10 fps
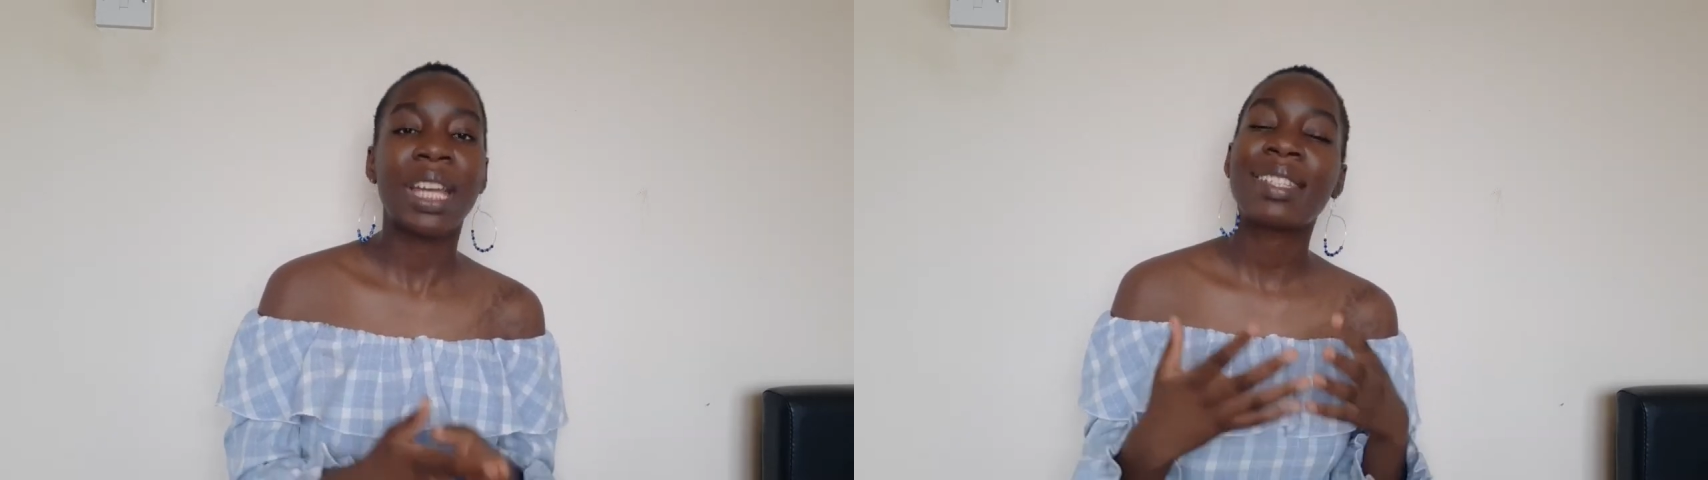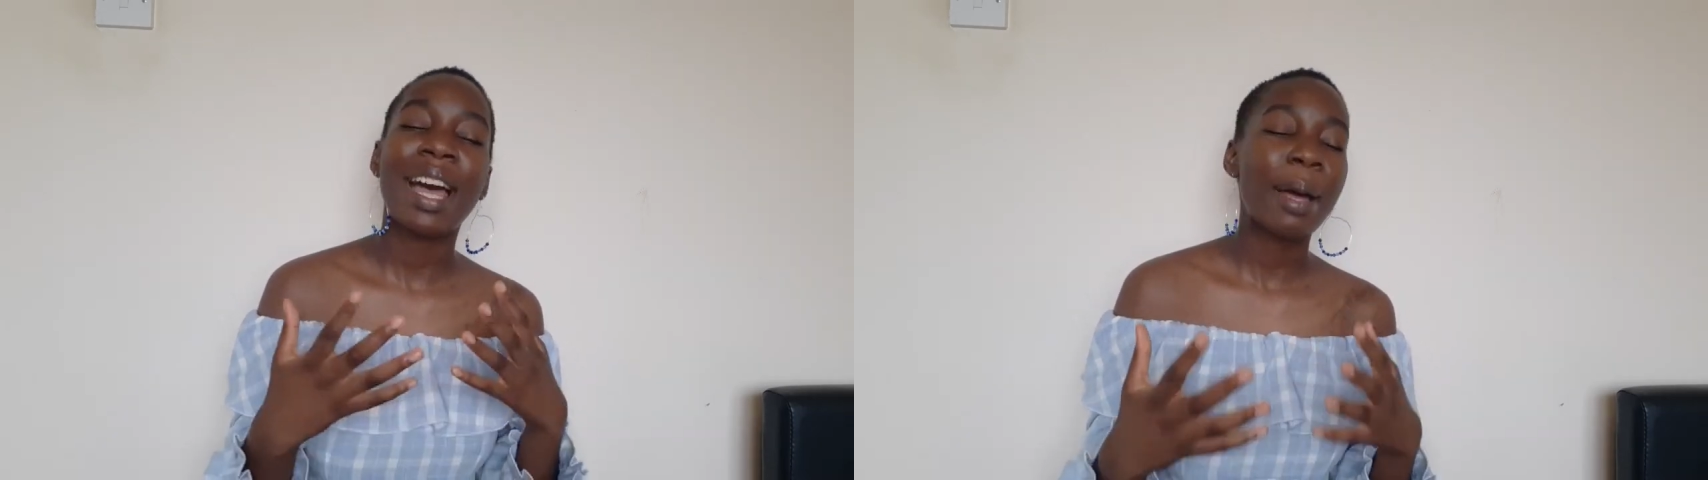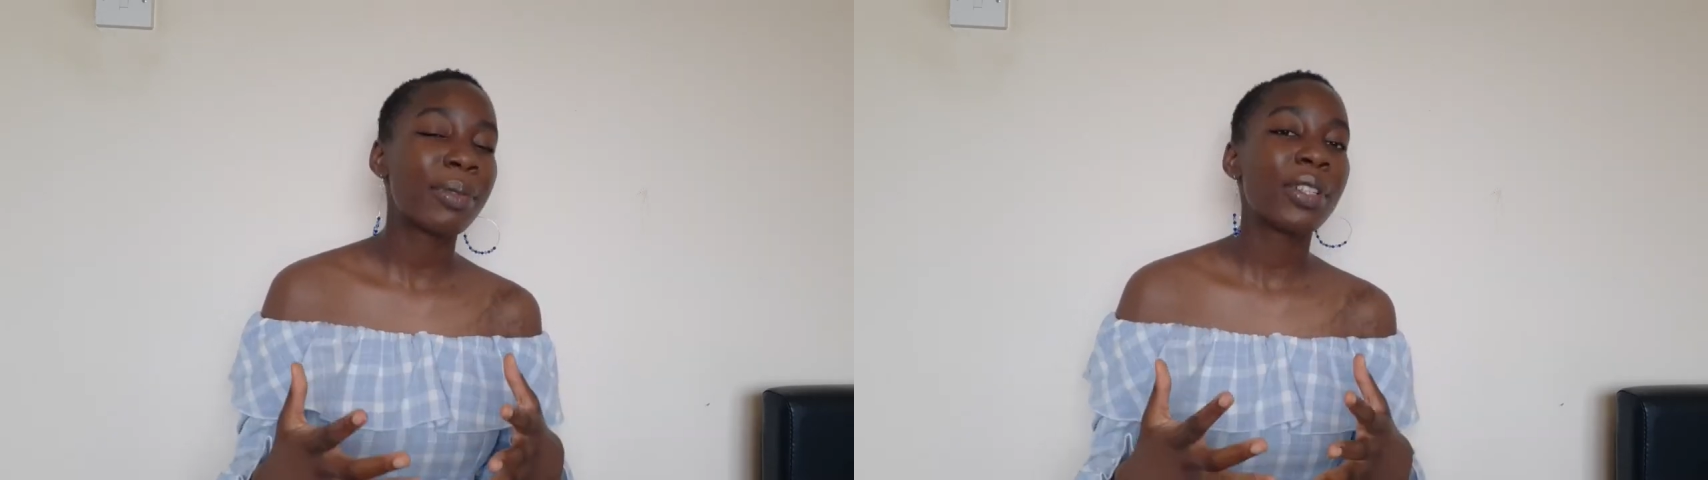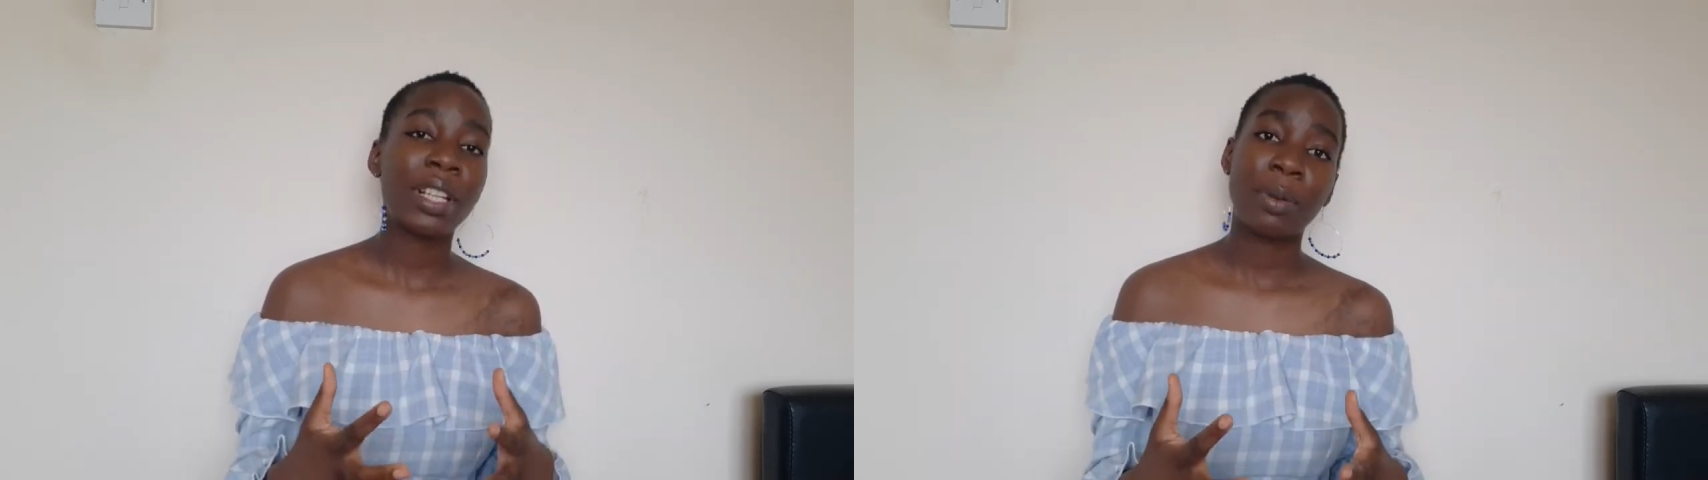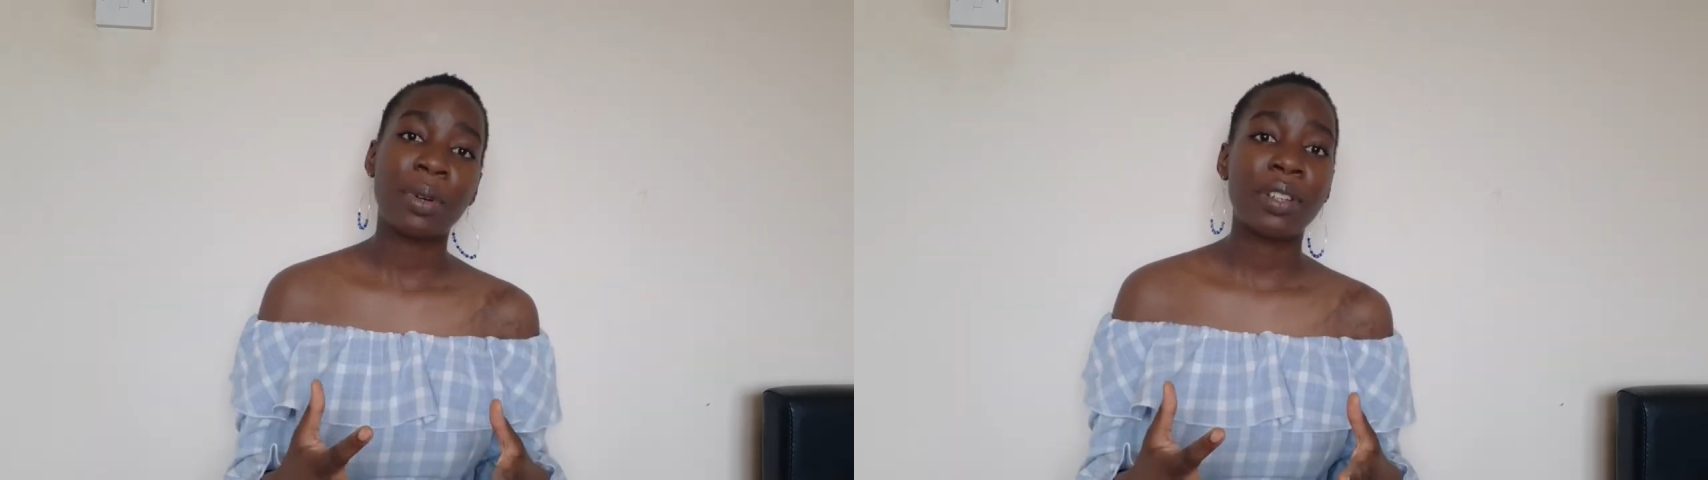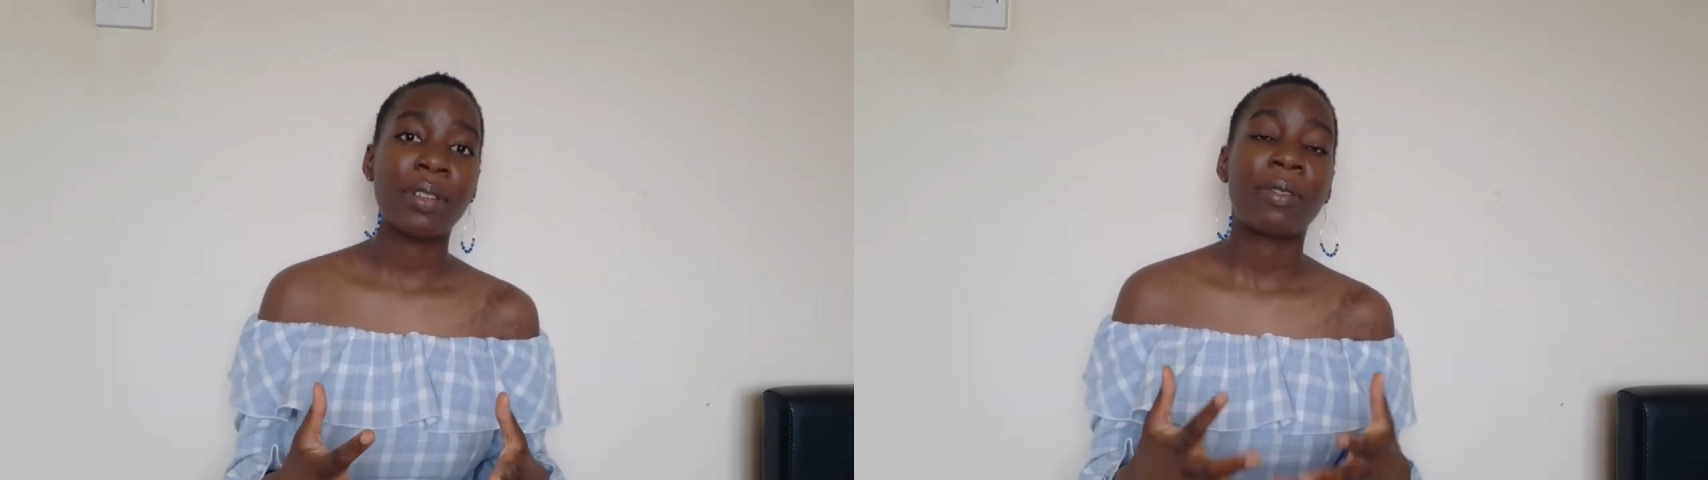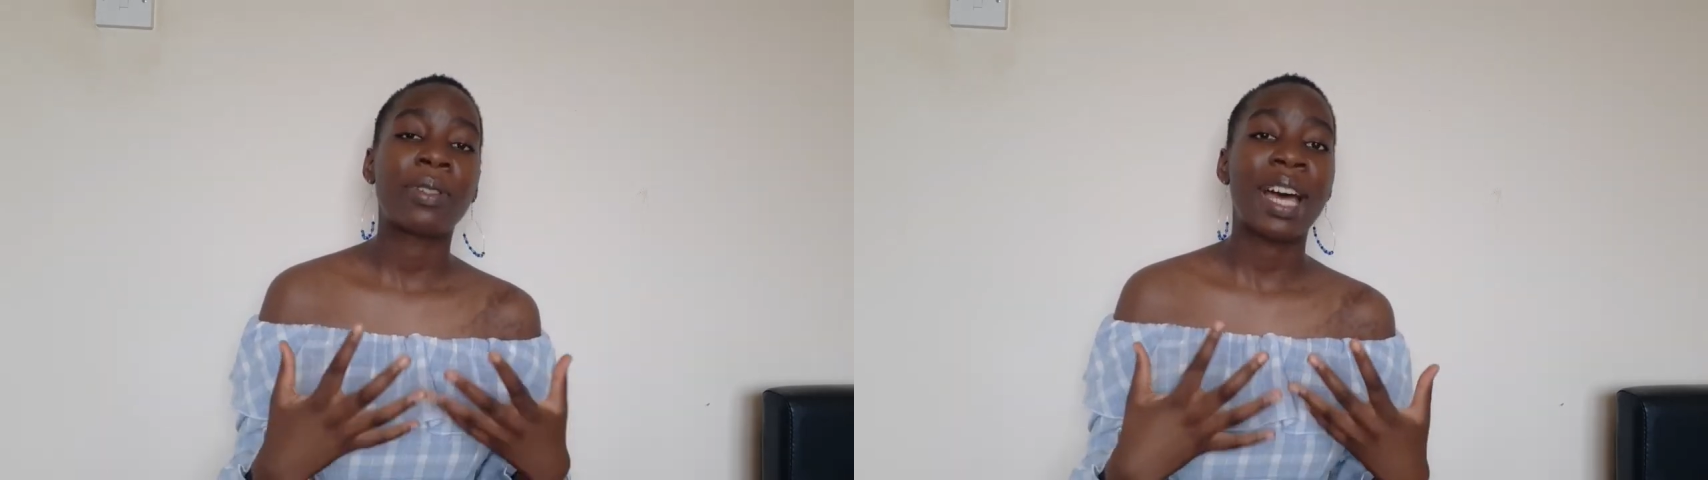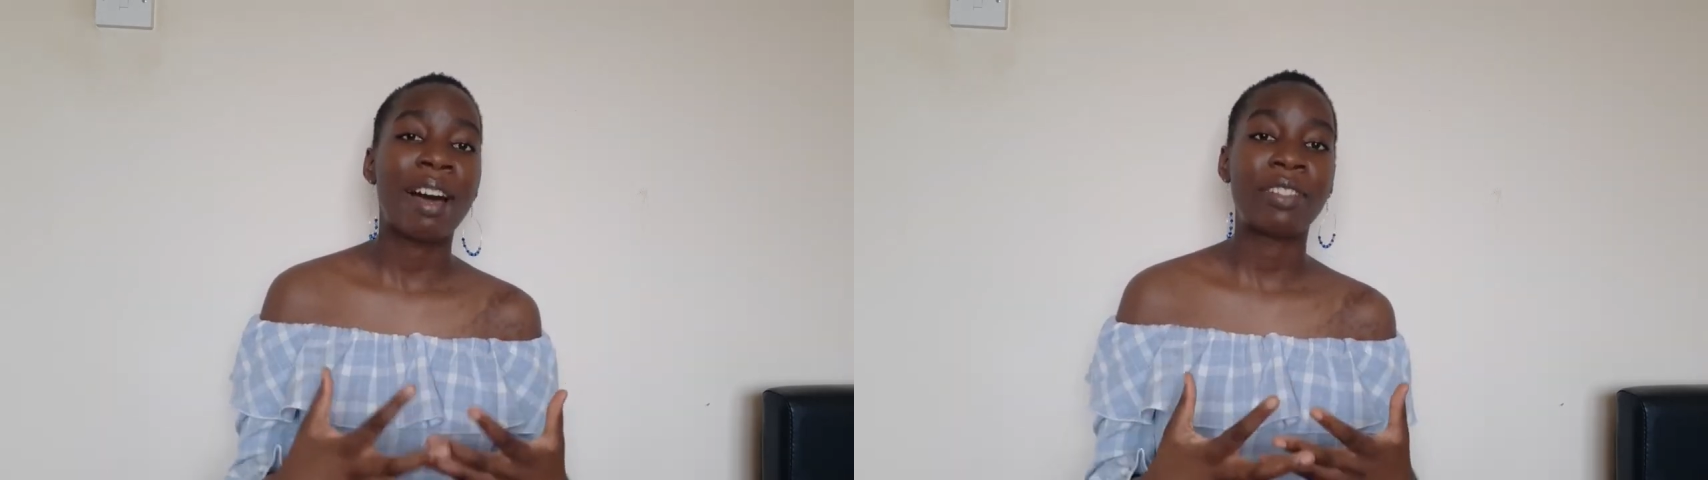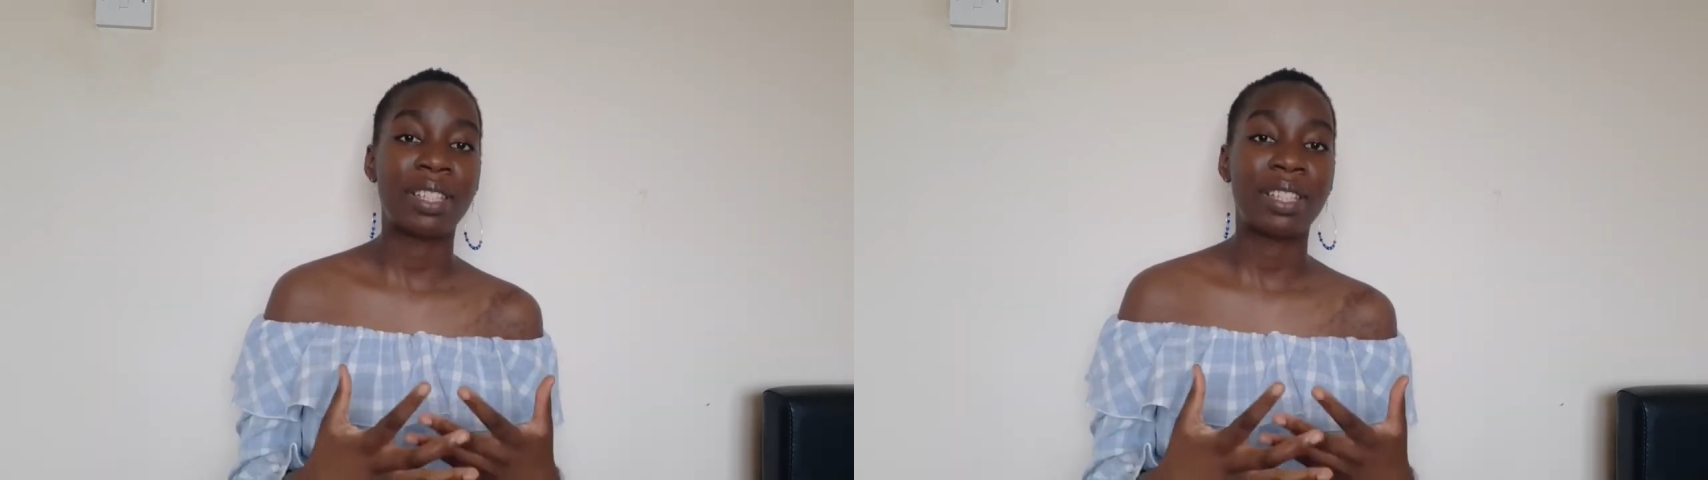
It's absolutely wonderful to have a